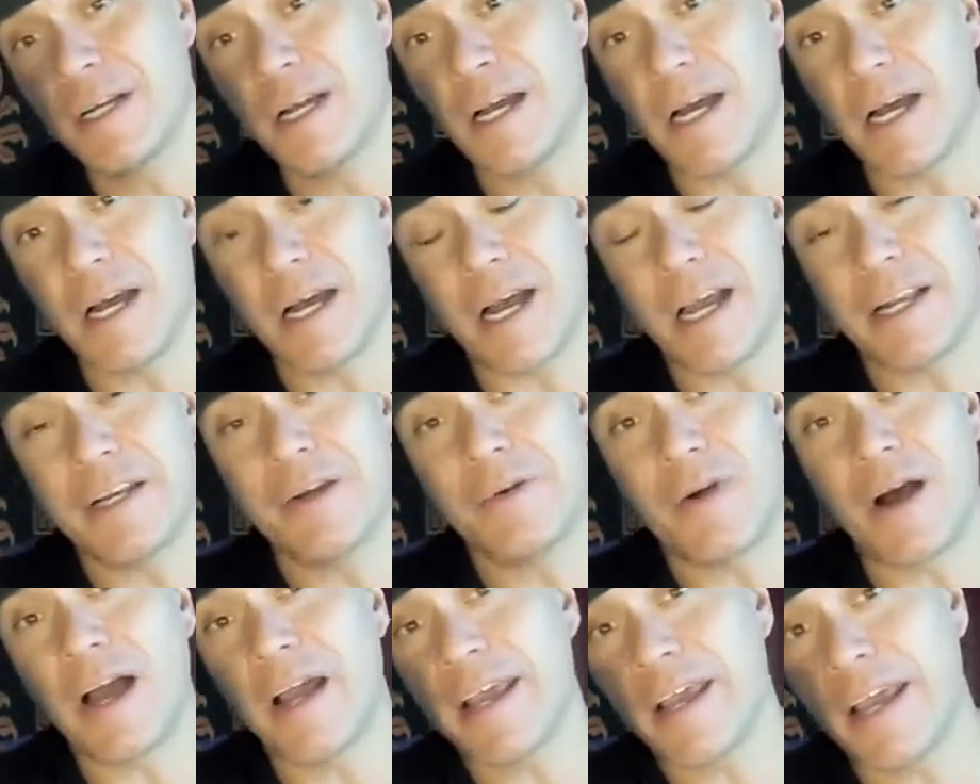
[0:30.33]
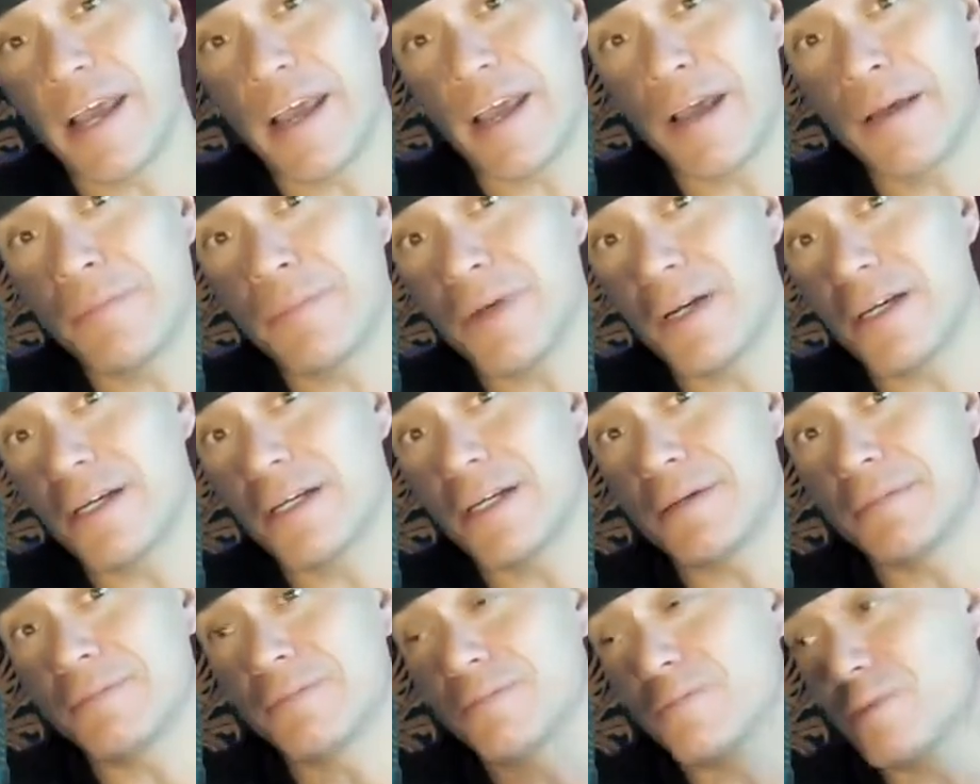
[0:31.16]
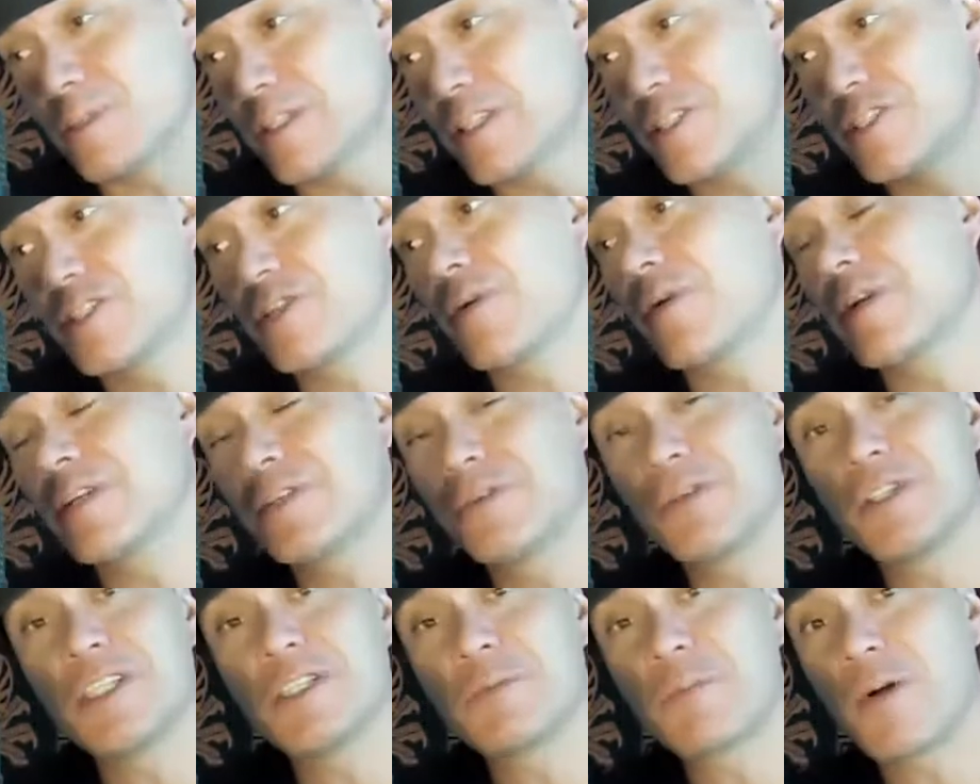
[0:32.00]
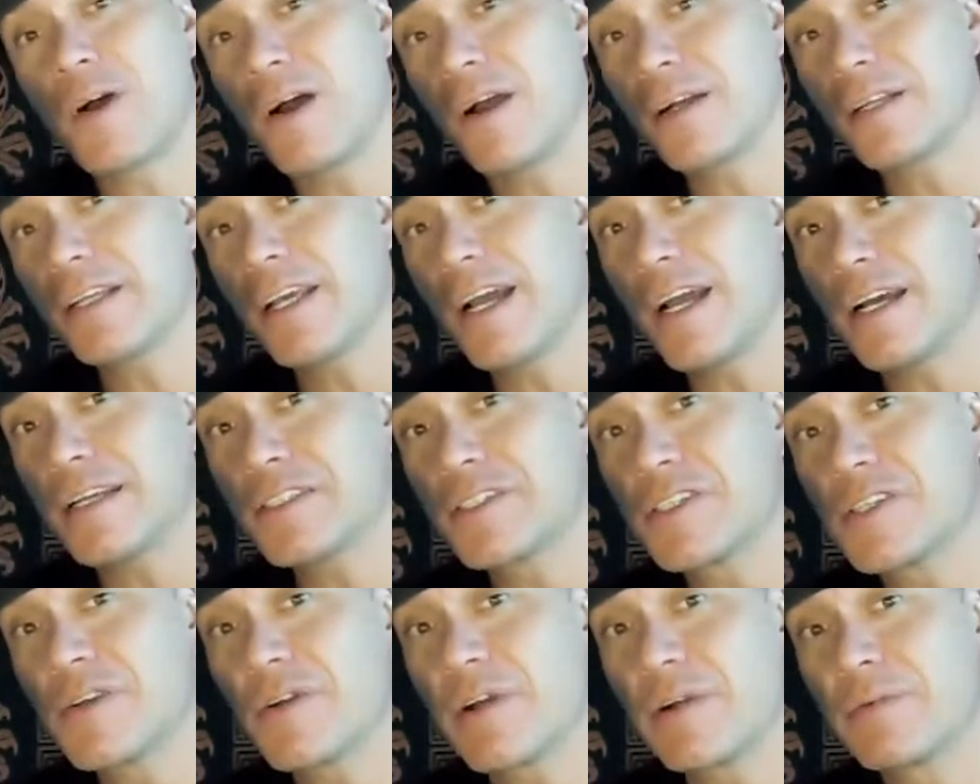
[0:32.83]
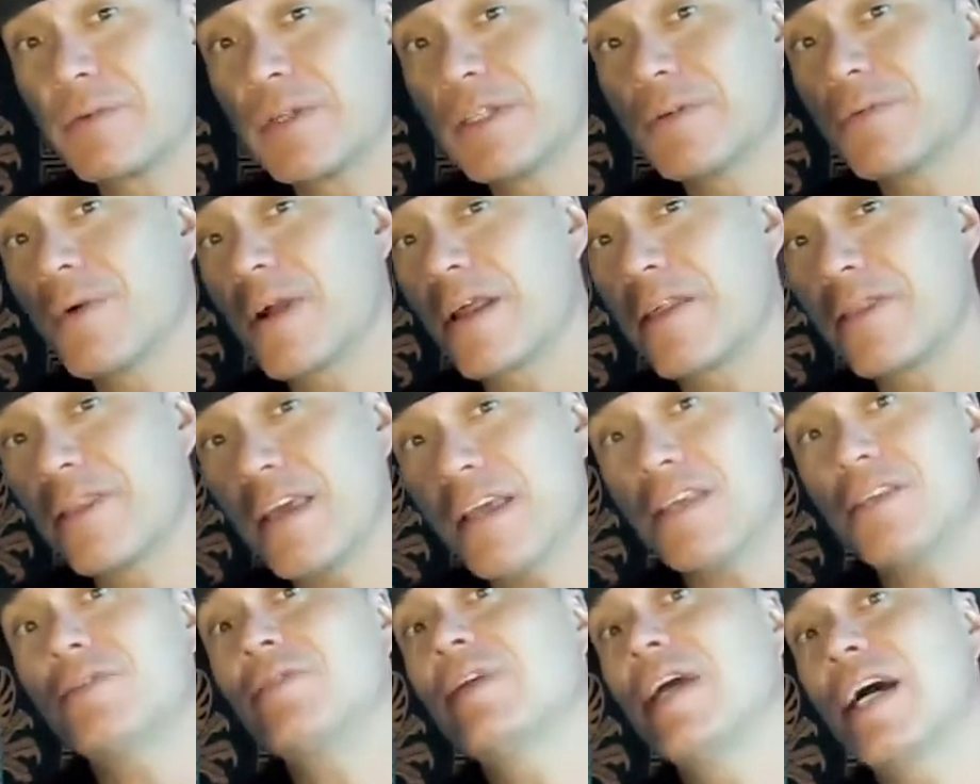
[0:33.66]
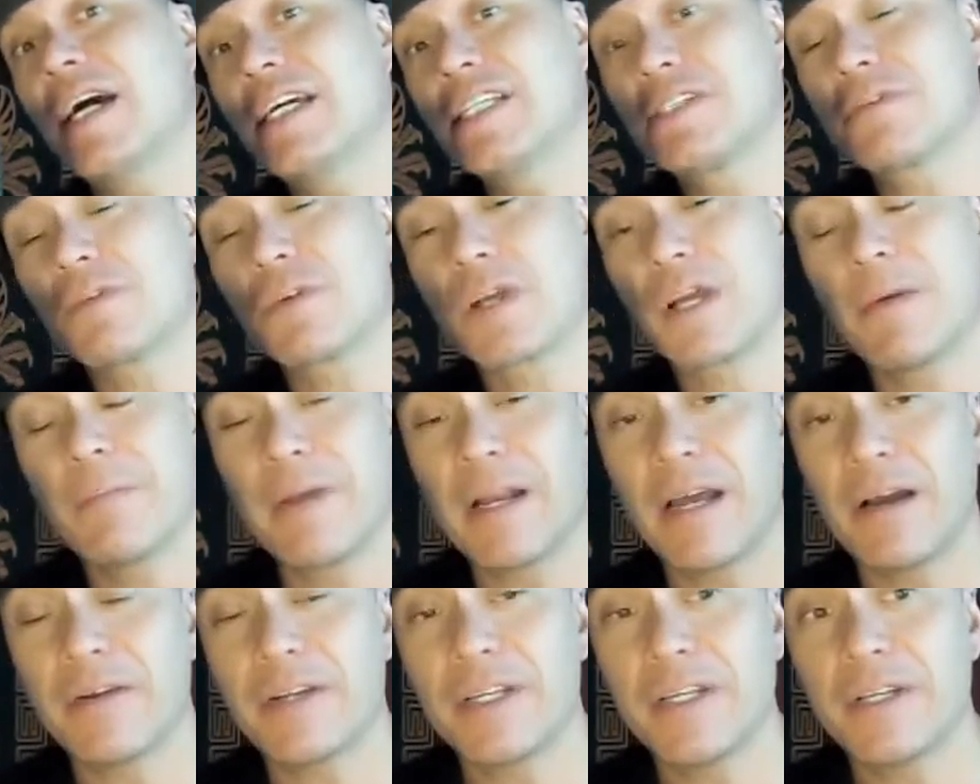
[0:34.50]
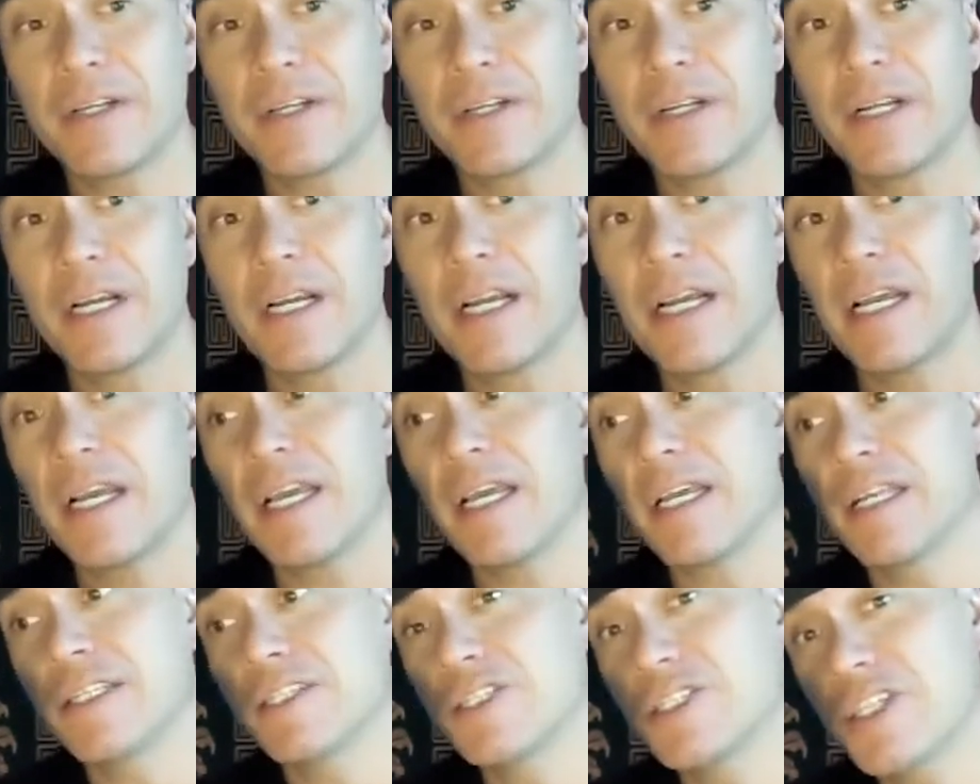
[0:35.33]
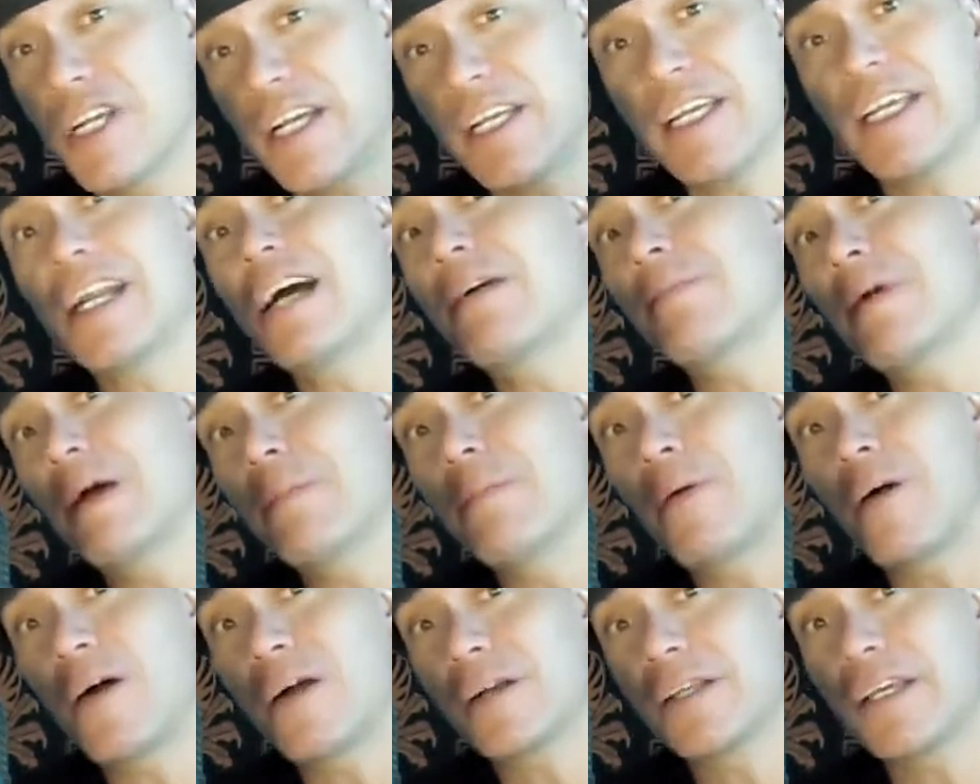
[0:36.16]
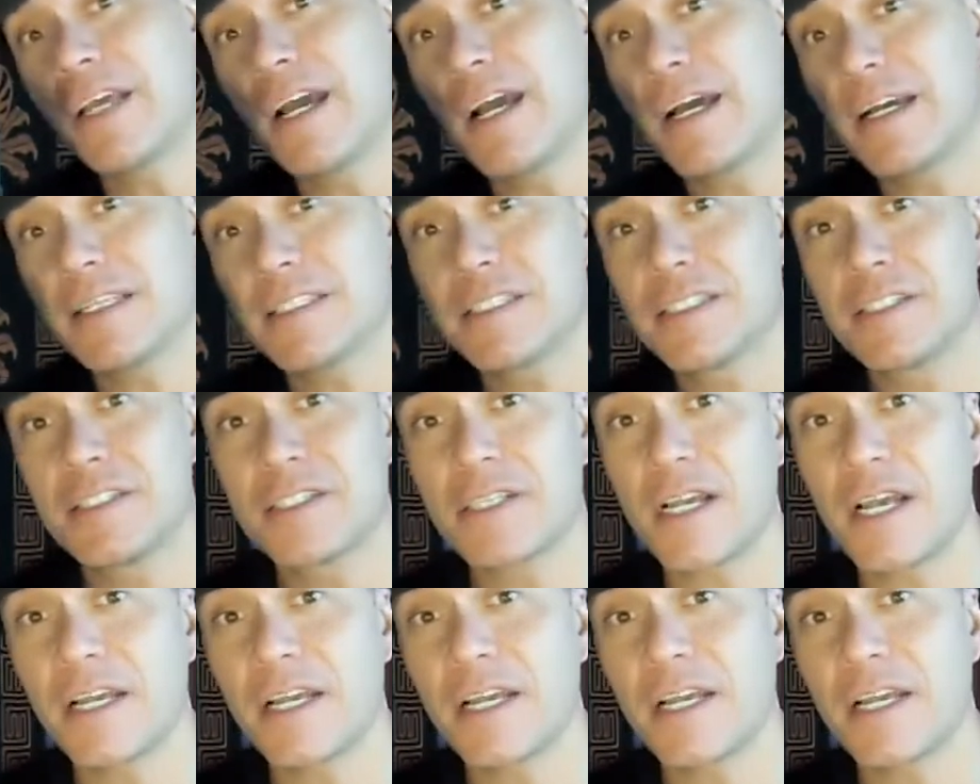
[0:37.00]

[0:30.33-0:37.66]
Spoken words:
I know I am. I'm really enjoying doing these podcasts, so I really want to thank you guys for coming out here and checking out my podcasts.